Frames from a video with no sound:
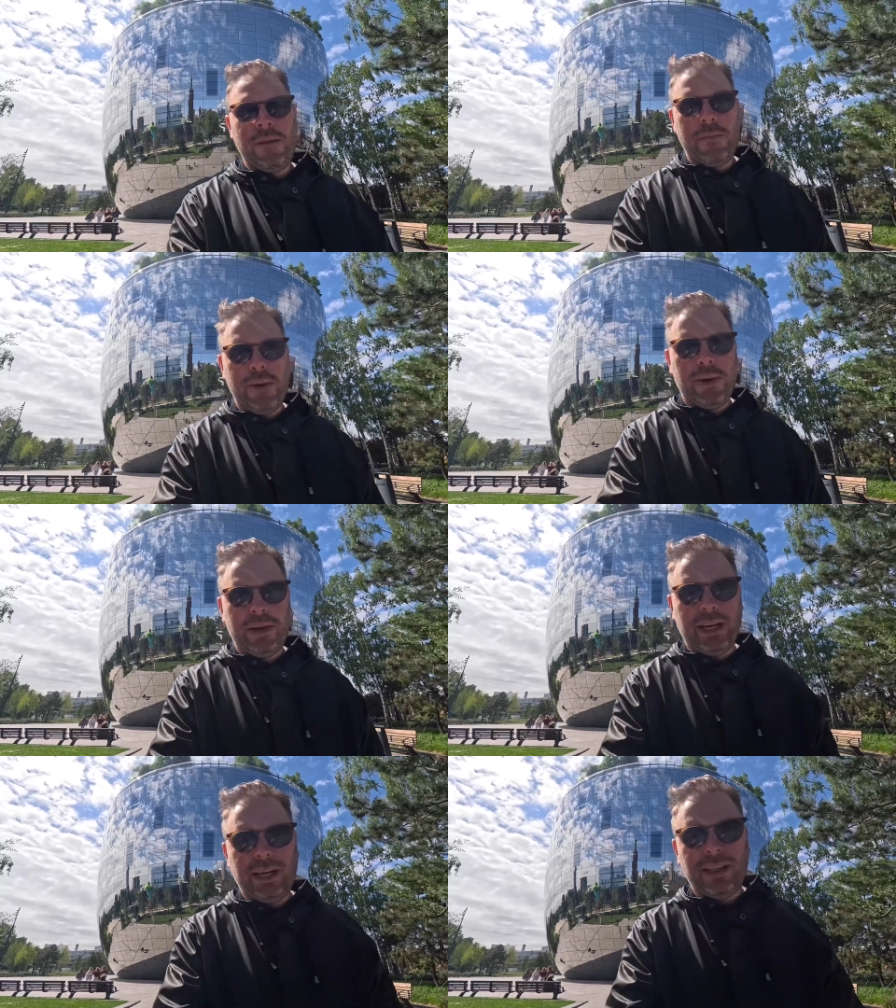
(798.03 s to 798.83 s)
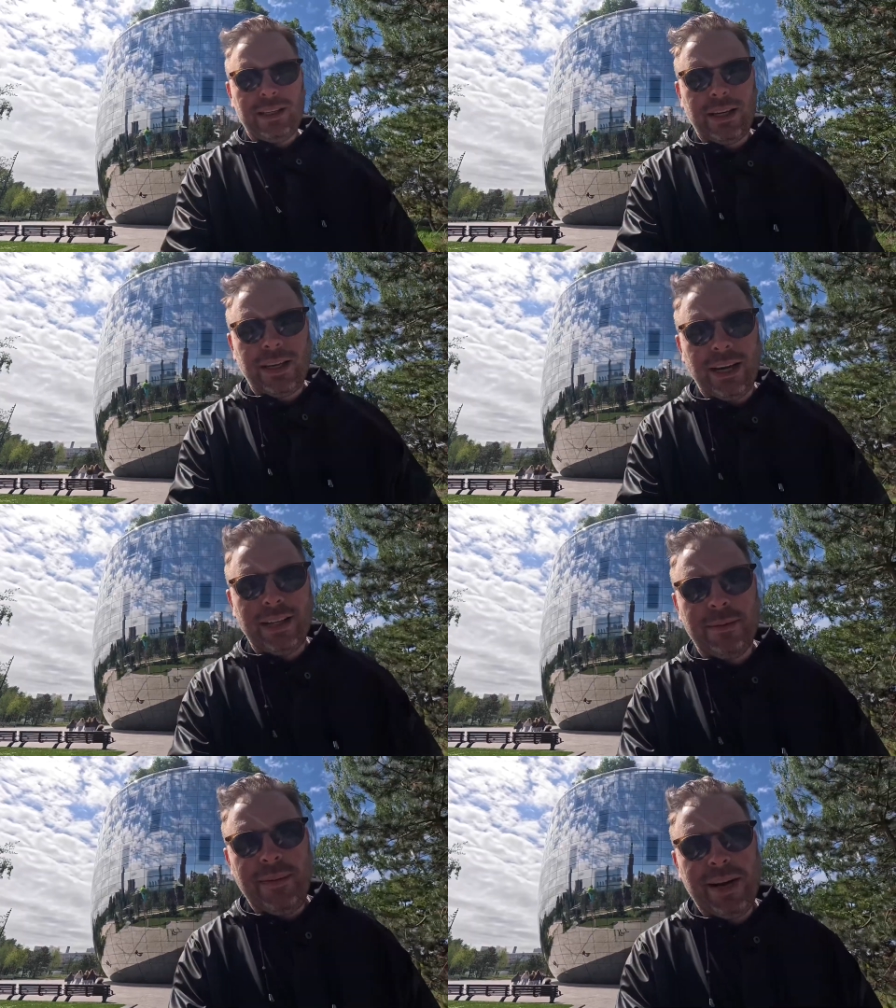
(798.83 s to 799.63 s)
buildings at
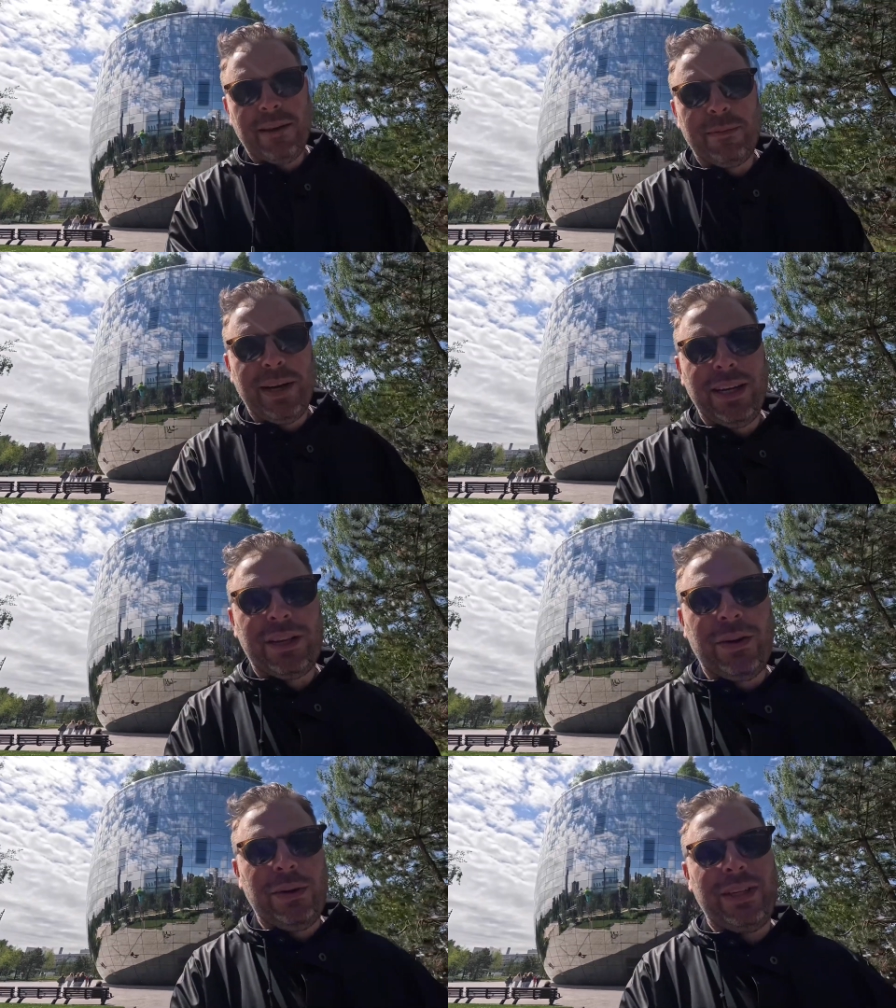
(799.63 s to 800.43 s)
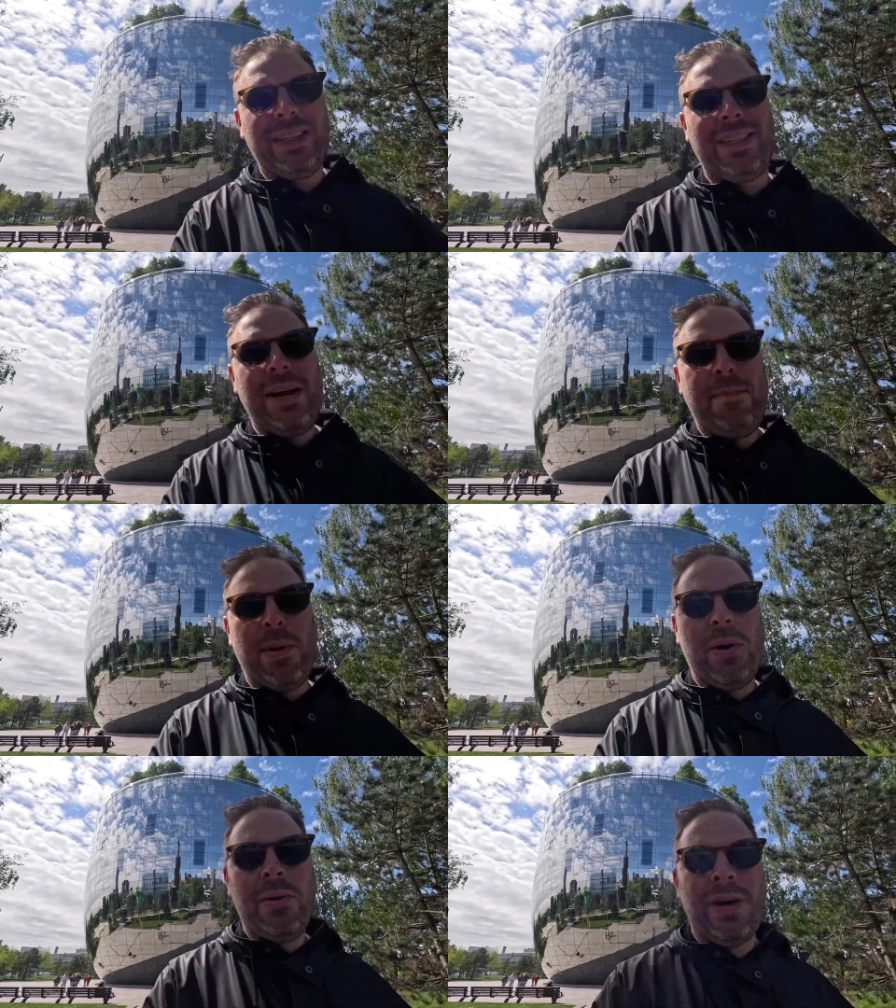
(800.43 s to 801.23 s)
the back of me. It's called the
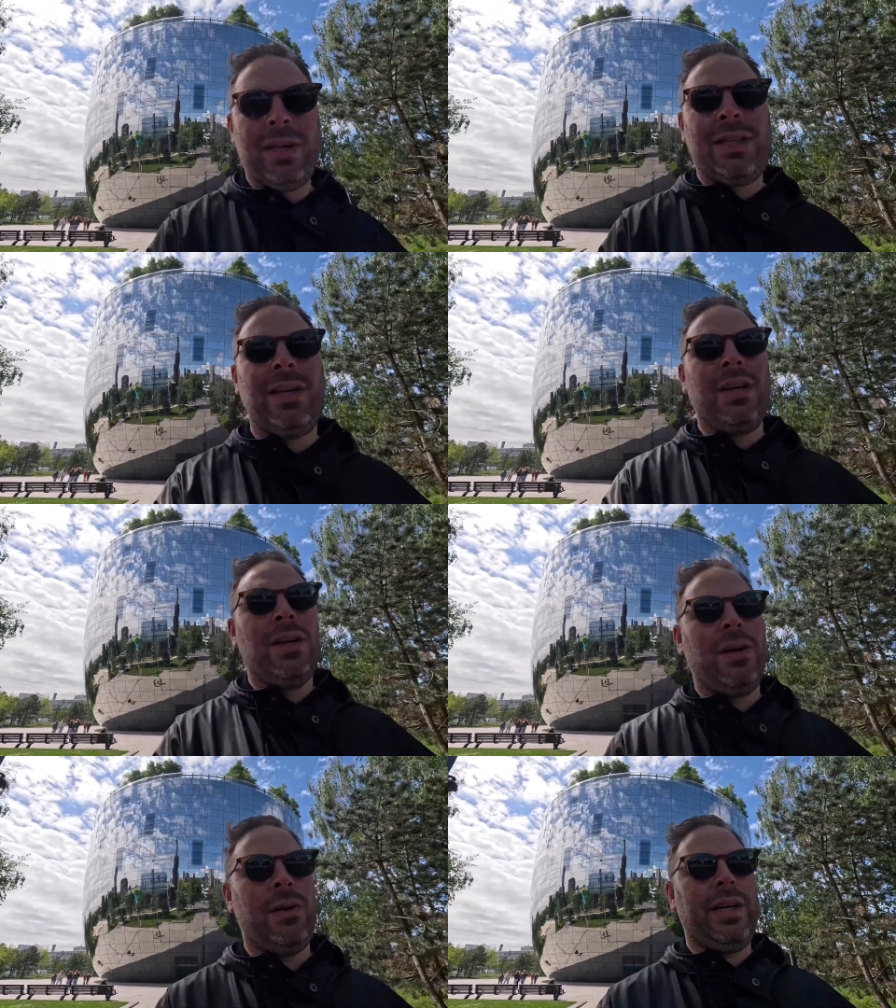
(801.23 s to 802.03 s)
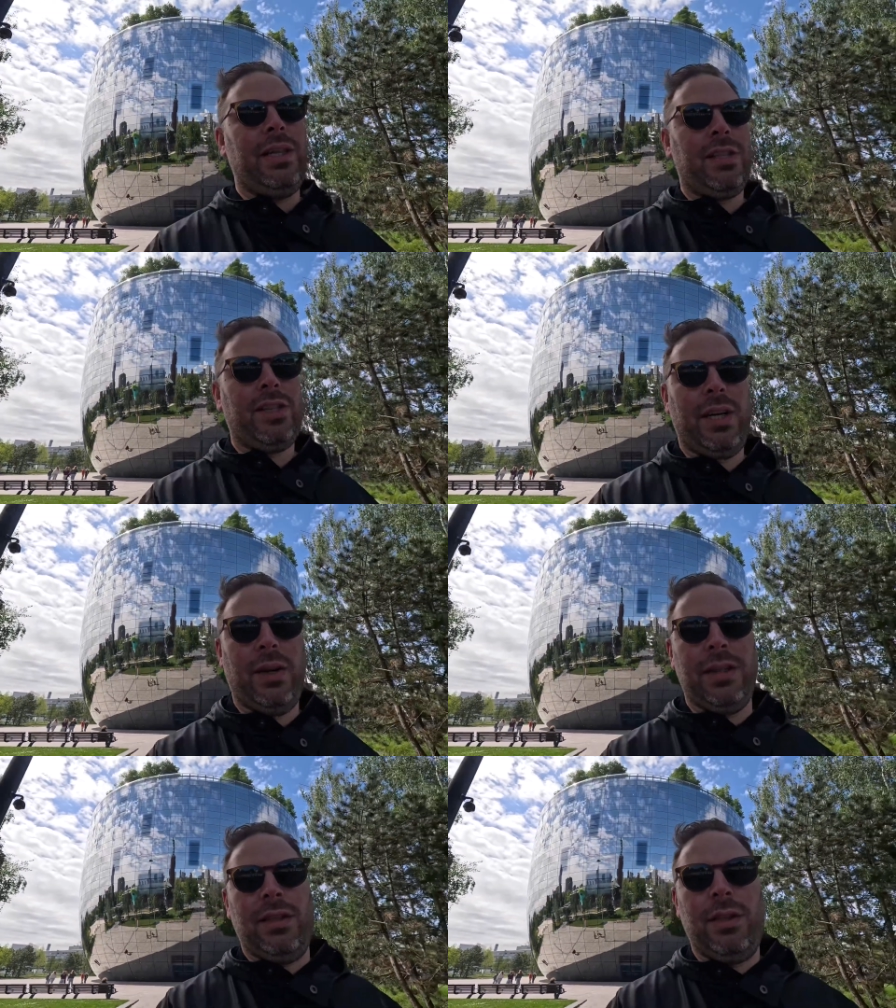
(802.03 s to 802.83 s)
Depot, or in Dutch they call
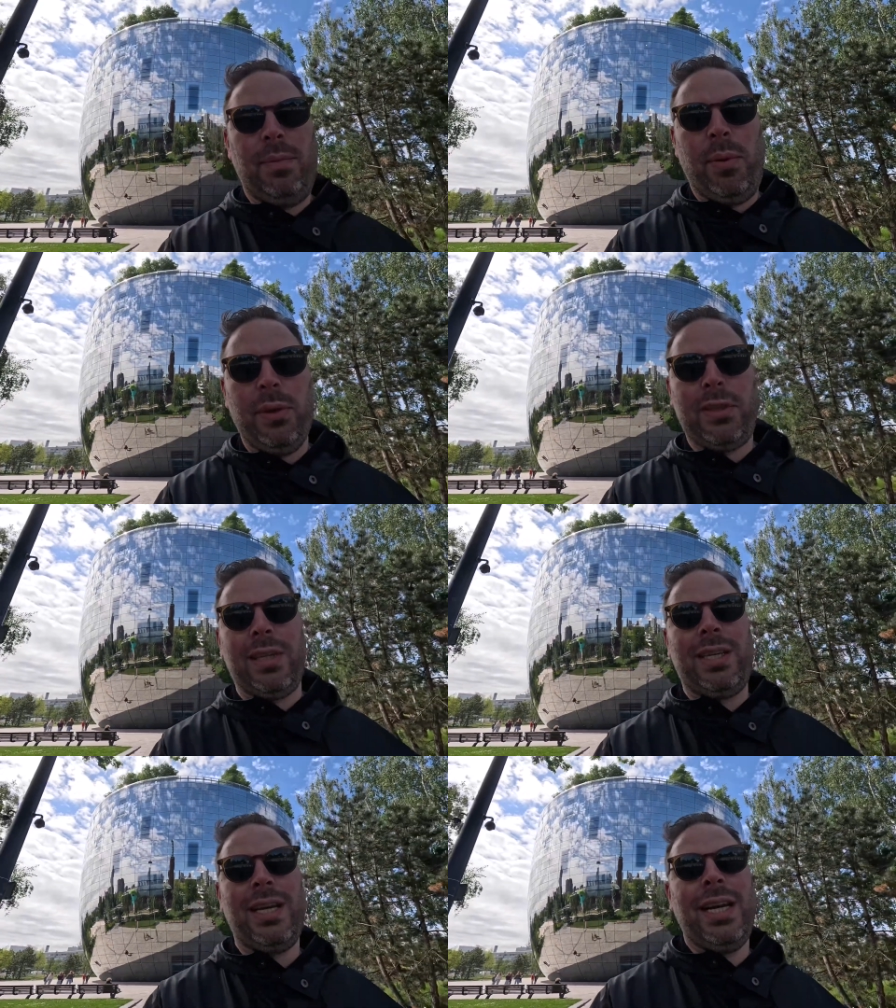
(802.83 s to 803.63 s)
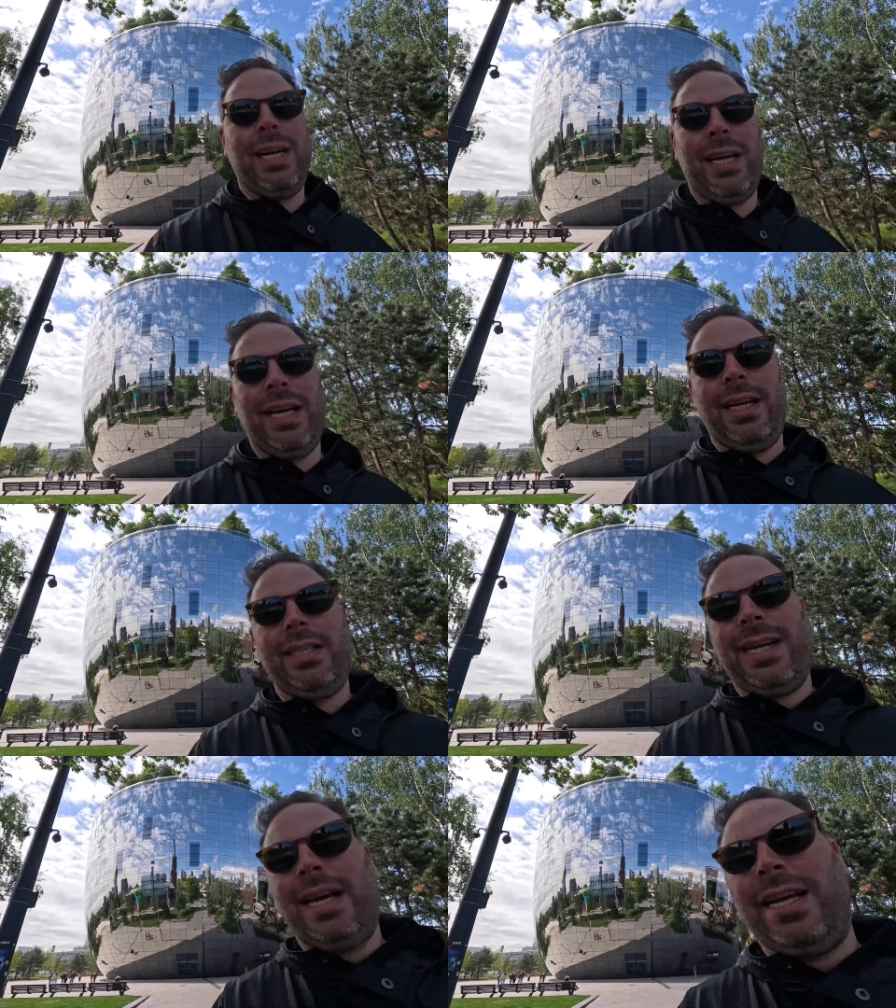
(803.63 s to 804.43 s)
it the Pot. It is
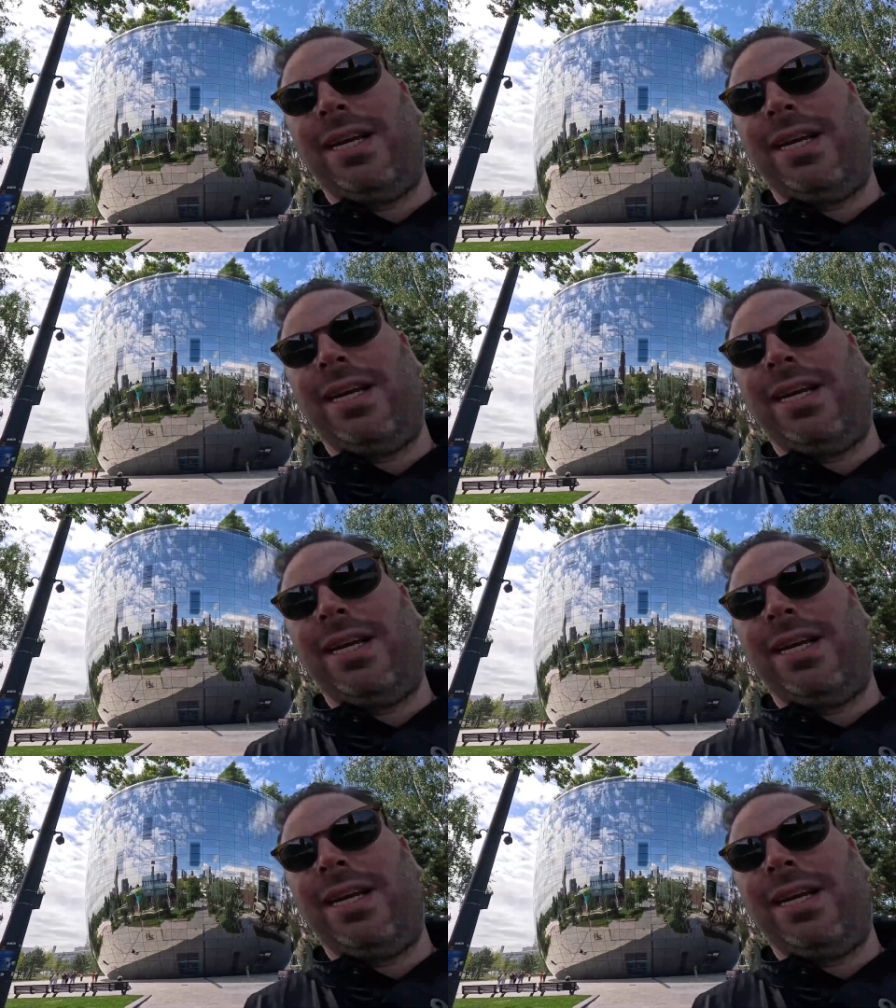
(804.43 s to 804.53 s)
a